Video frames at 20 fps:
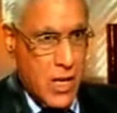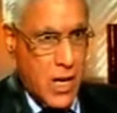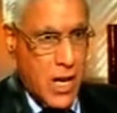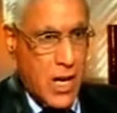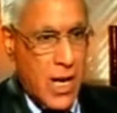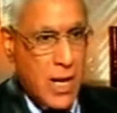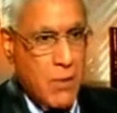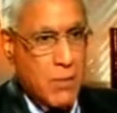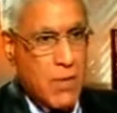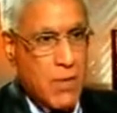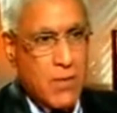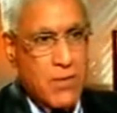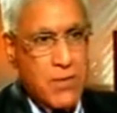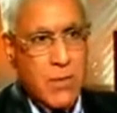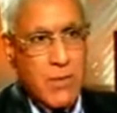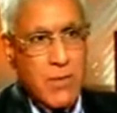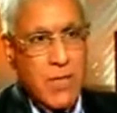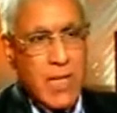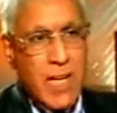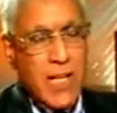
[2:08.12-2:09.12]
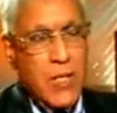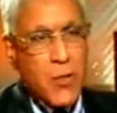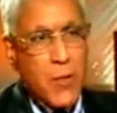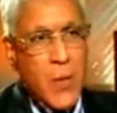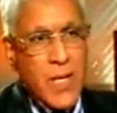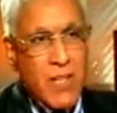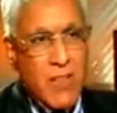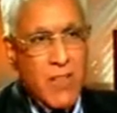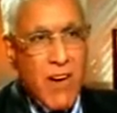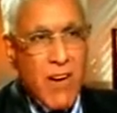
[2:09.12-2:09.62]
Yes. And I believe something like
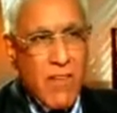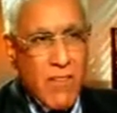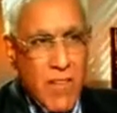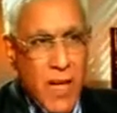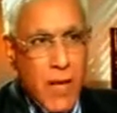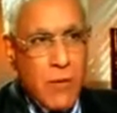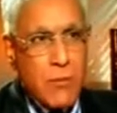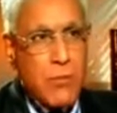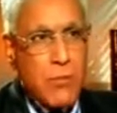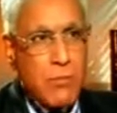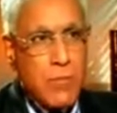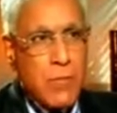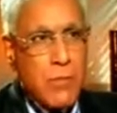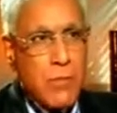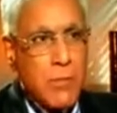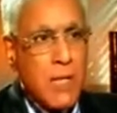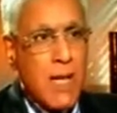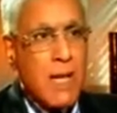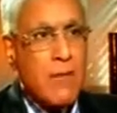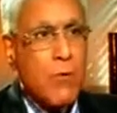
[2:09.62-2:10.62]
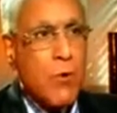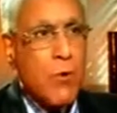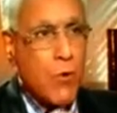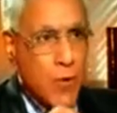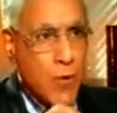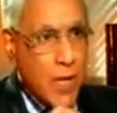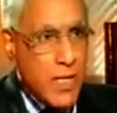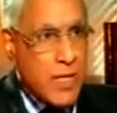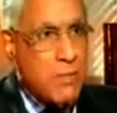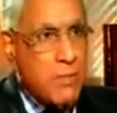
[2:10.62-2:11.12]
25,000 people have
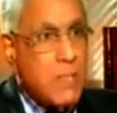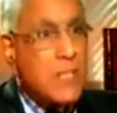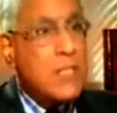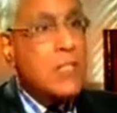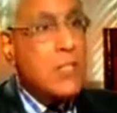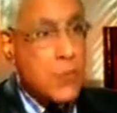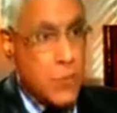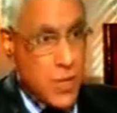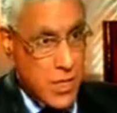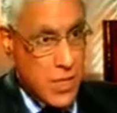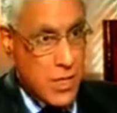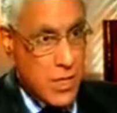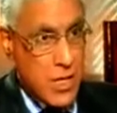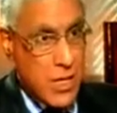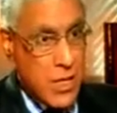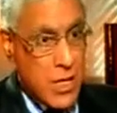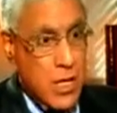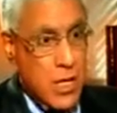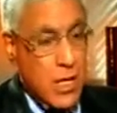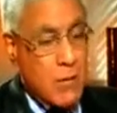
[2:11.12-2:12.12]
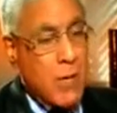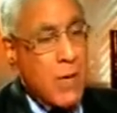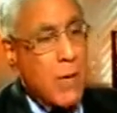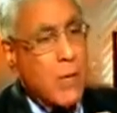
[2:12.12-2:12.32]
already been screened. Yes.